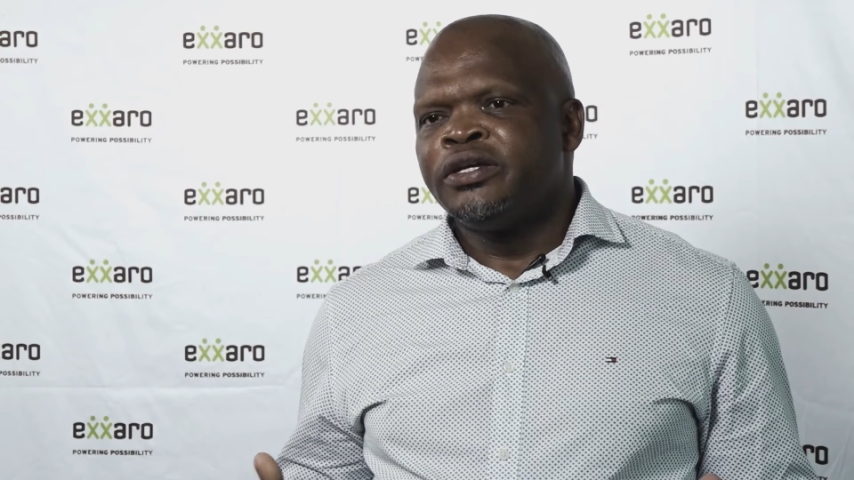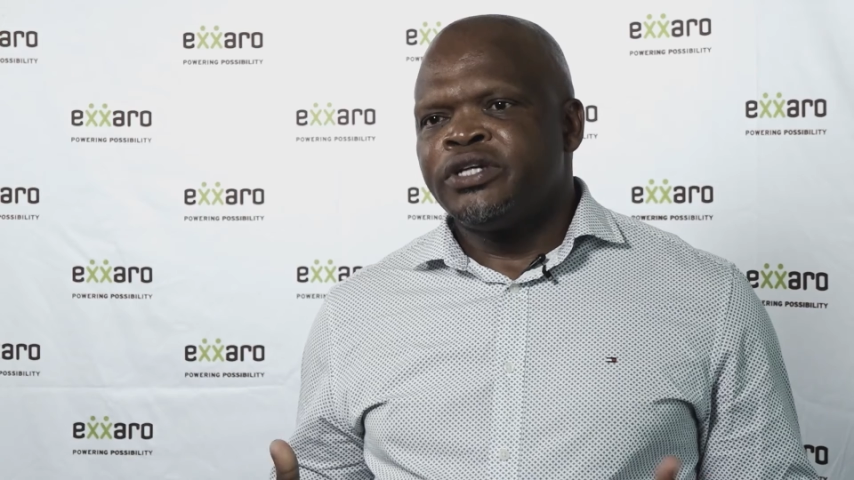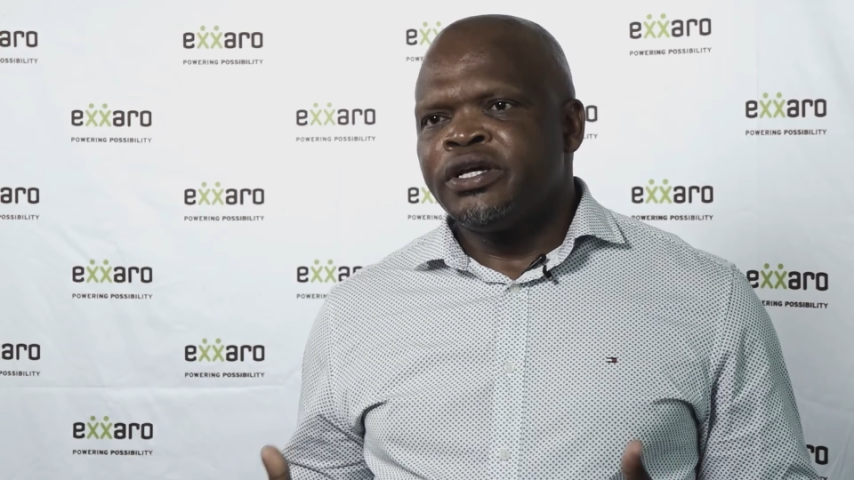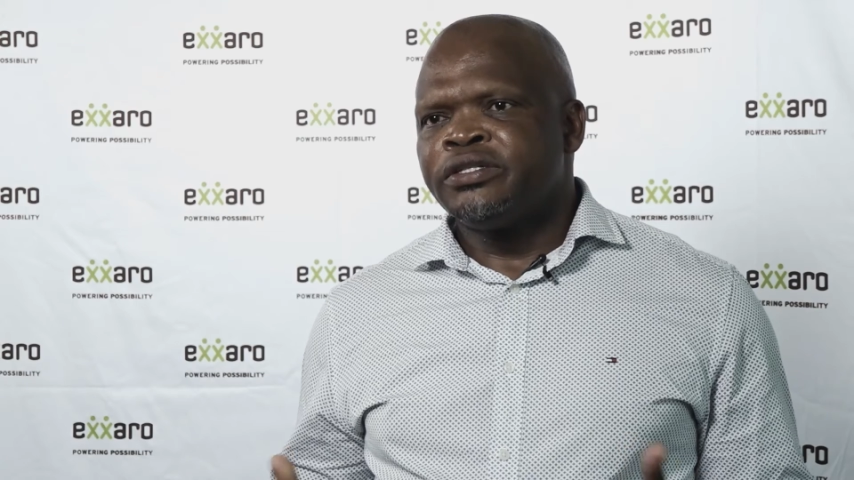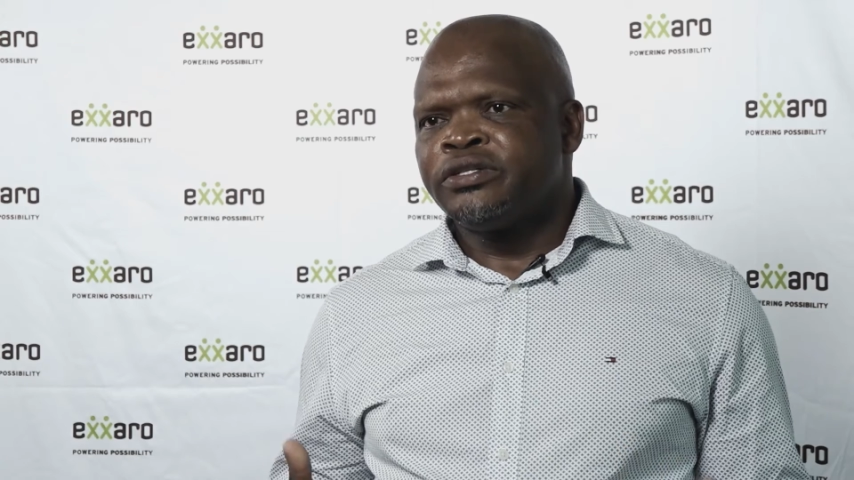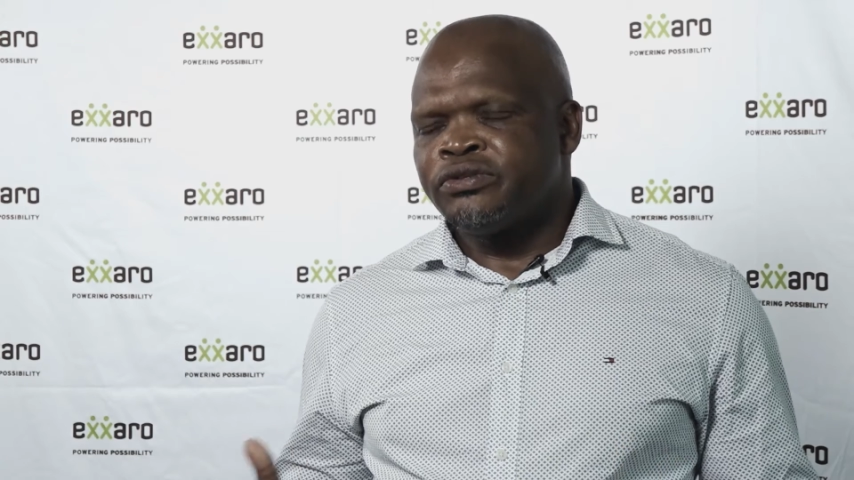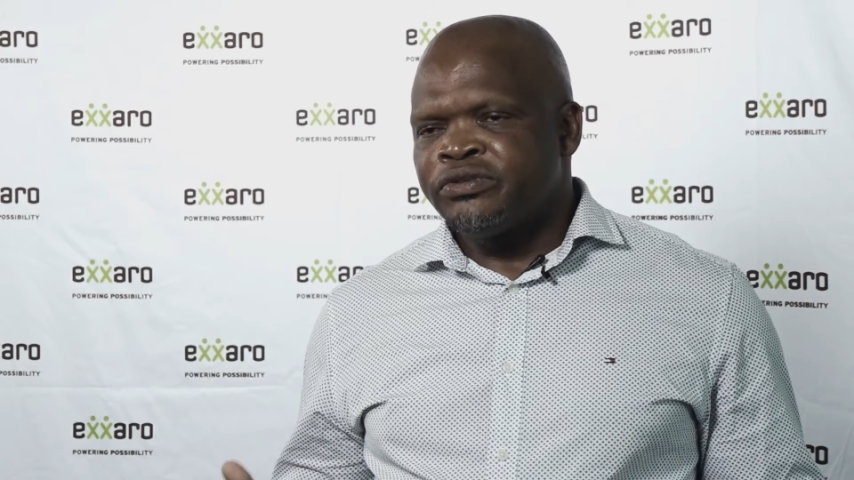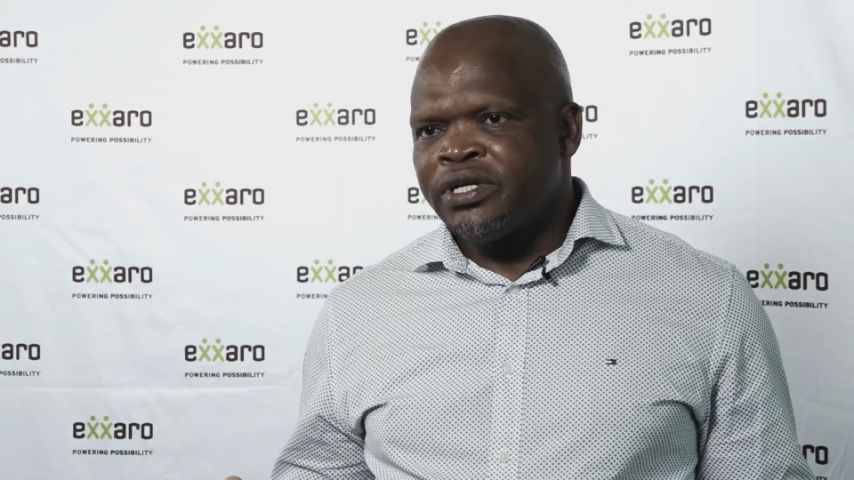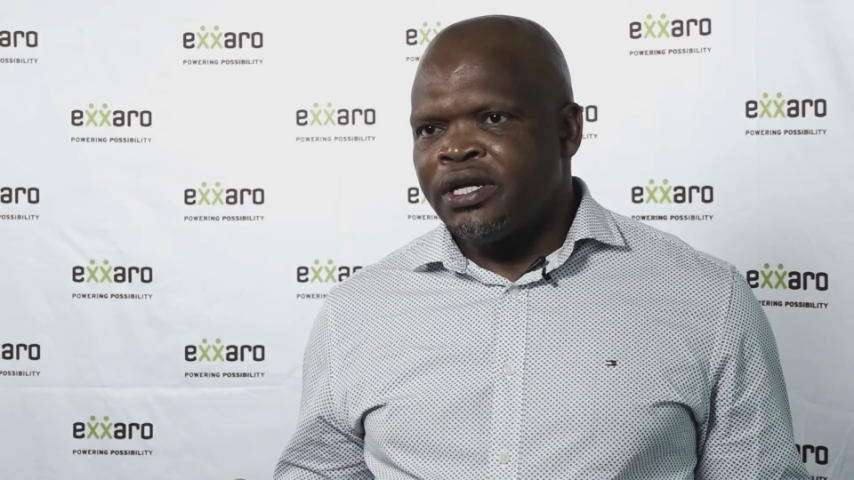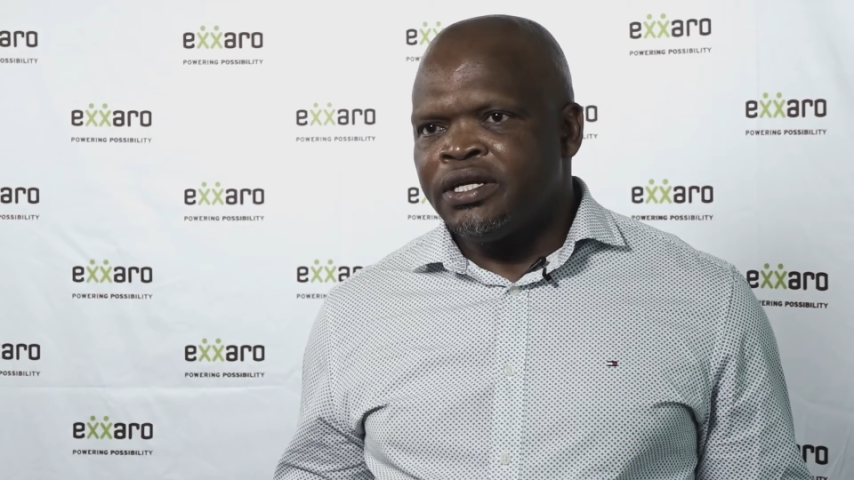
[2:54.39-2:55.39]
change the
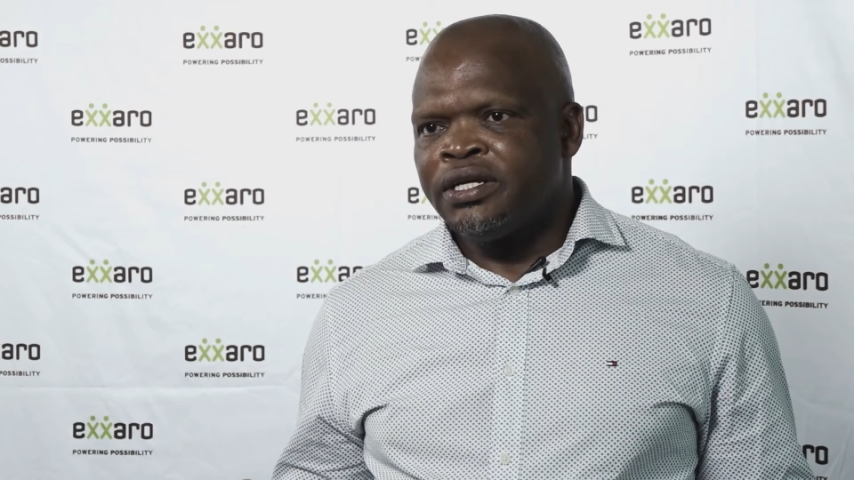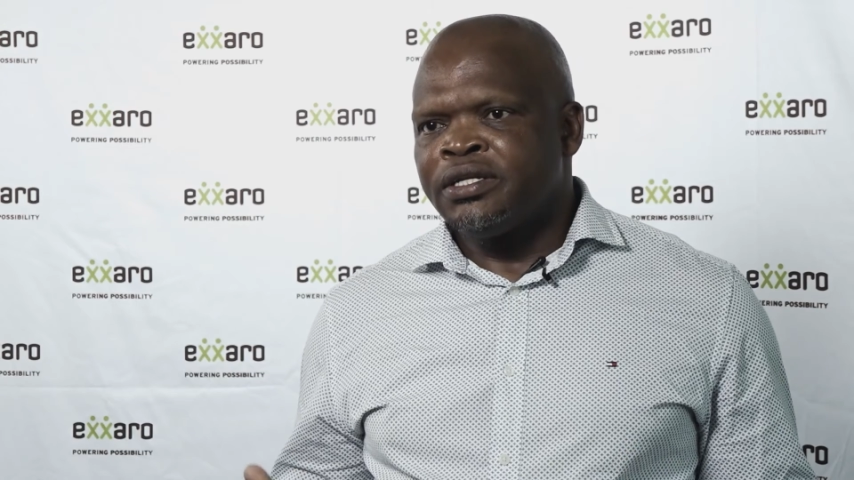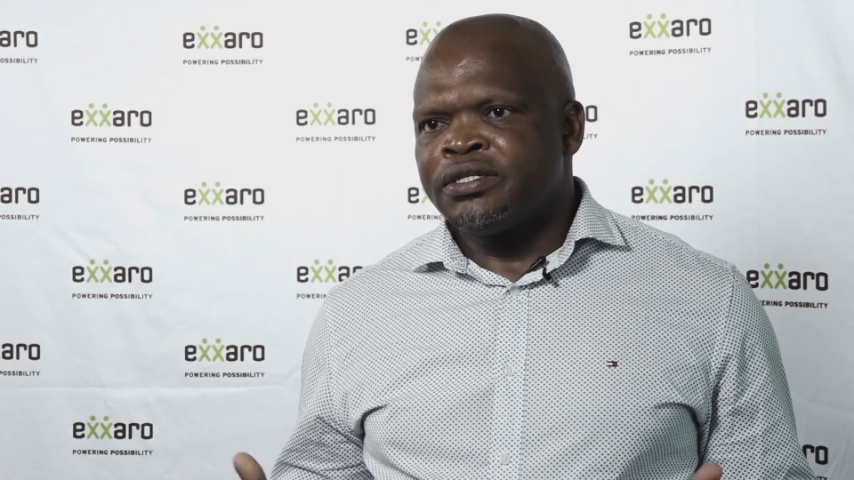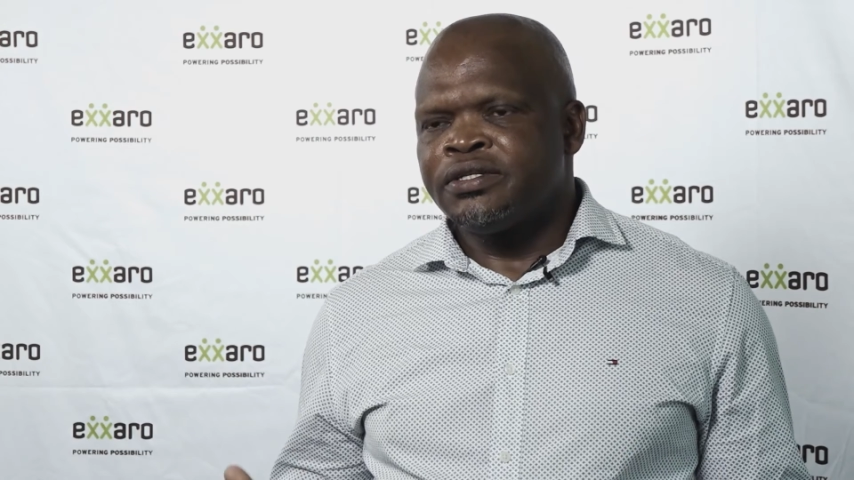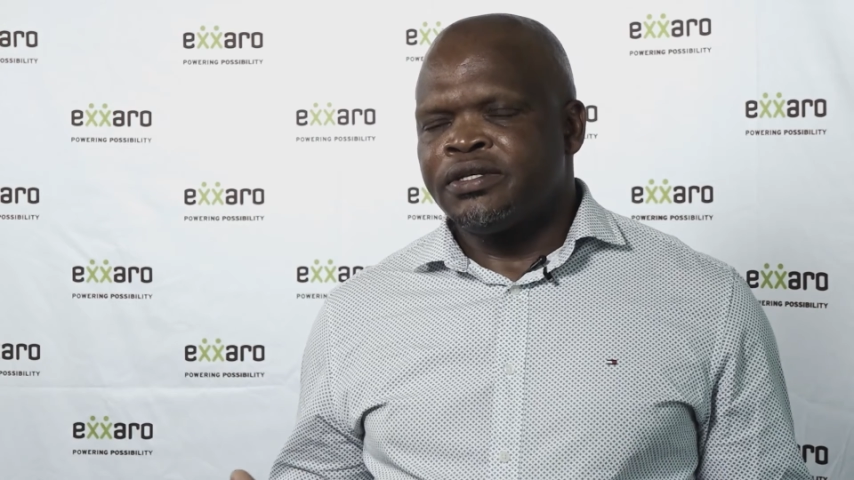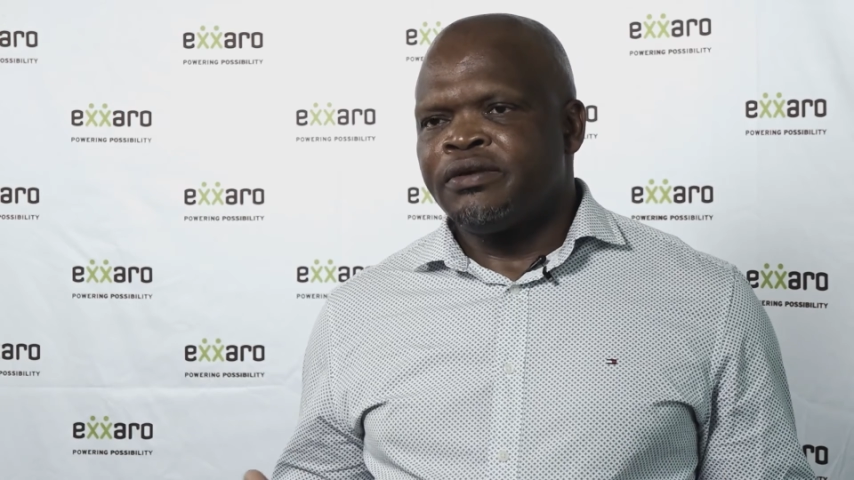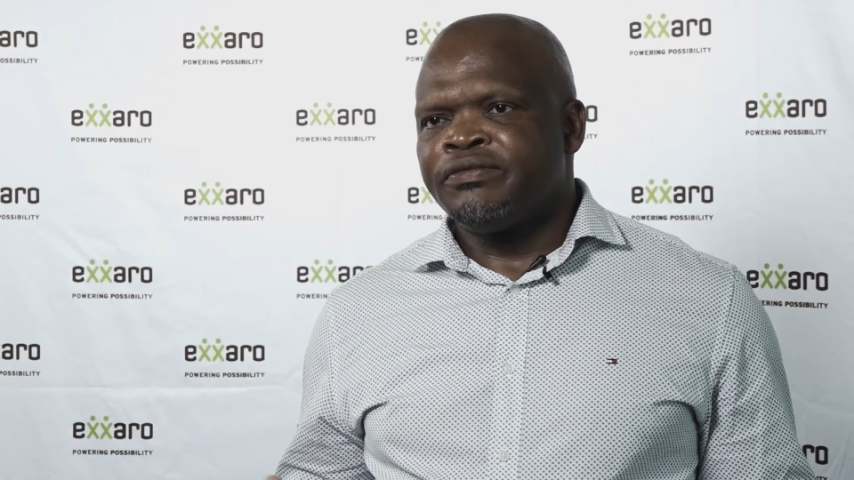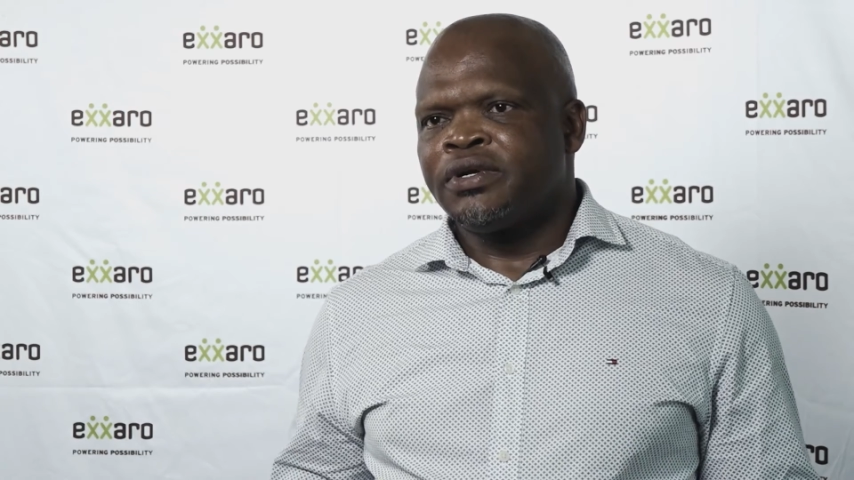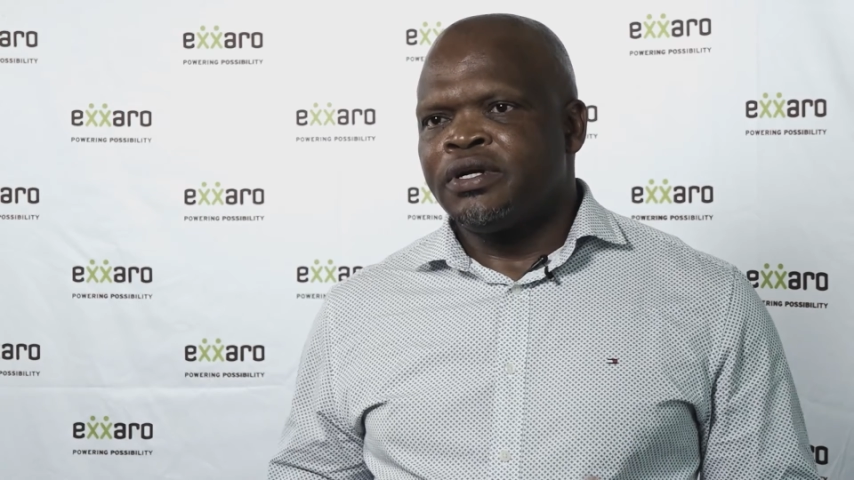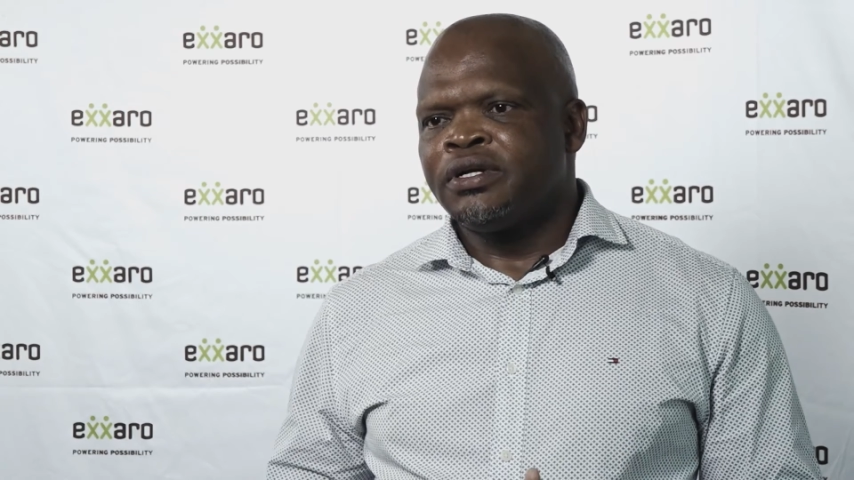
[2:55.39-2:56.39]
social ills in South
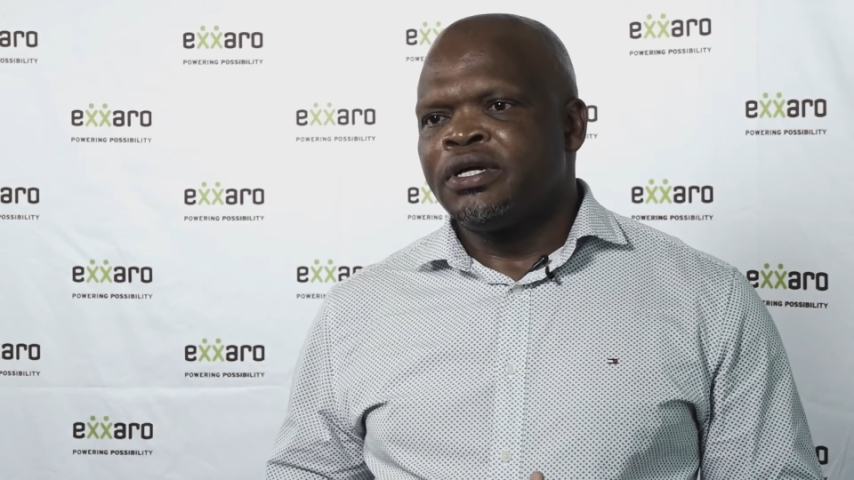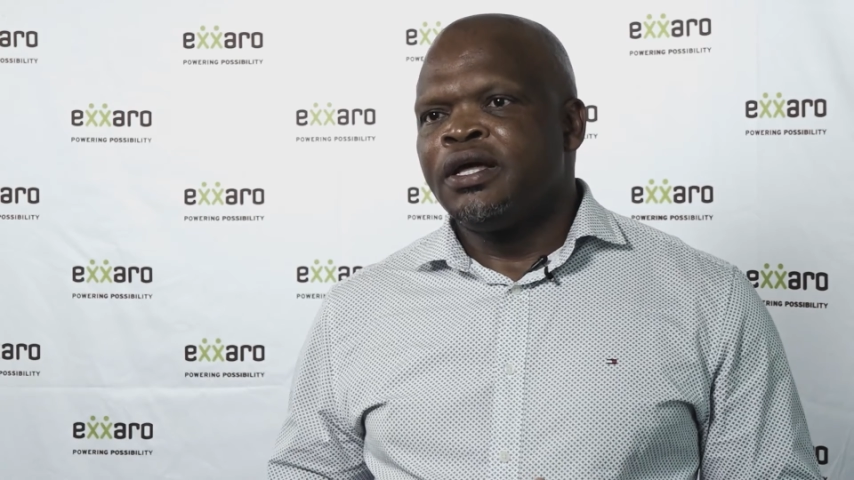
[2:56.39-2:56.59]
Africa